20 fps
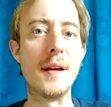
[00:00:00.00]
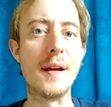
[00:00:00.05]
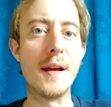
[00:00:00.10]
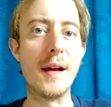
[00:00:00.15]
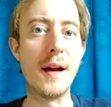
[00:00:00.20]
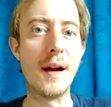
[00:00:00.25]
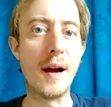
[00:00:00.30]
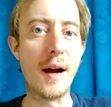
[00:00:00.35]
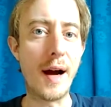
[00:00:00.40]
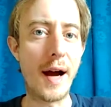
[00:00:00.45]

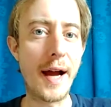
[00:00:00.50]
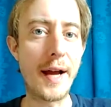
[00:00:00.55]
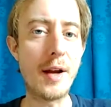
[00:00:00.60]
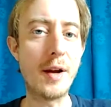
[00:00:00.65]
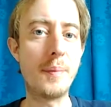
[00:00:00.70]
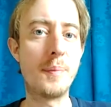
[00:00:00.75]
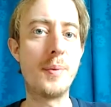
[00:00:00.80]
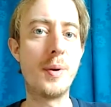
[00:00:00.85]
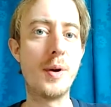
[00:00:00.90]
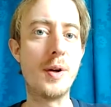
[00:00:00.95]
a higher
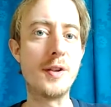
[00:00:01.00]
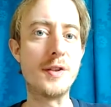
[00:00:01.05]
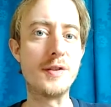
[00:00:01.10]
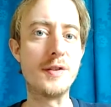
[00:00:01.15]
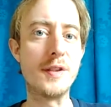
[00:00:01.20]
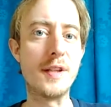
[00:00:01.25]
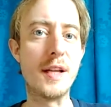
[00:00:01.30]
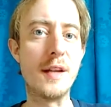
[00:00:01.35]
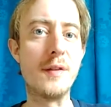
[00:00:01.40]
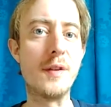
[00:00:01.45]
person
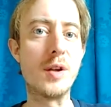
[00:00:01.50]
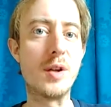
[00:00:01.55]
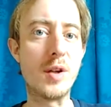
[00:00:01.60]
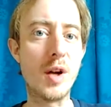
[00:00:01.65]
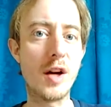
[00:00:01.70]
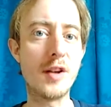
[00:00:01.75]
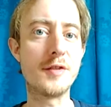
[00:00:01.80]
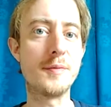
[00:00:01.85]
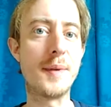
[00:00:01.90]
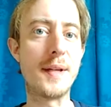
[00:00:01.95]
in the
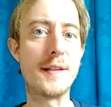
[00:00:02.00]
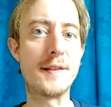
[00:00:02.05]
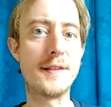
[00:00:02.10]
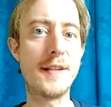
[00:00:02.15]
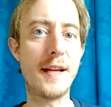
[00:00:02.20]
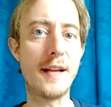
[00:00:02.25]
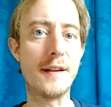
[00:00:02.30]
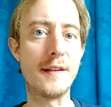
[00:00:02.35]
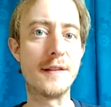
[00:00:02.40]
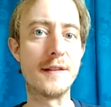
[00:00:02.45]
cosmic
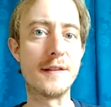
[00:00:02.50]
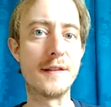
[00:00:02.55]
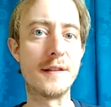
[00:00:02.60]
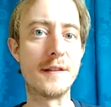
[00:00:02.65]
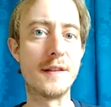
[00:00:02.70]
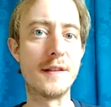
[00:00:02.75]
sense.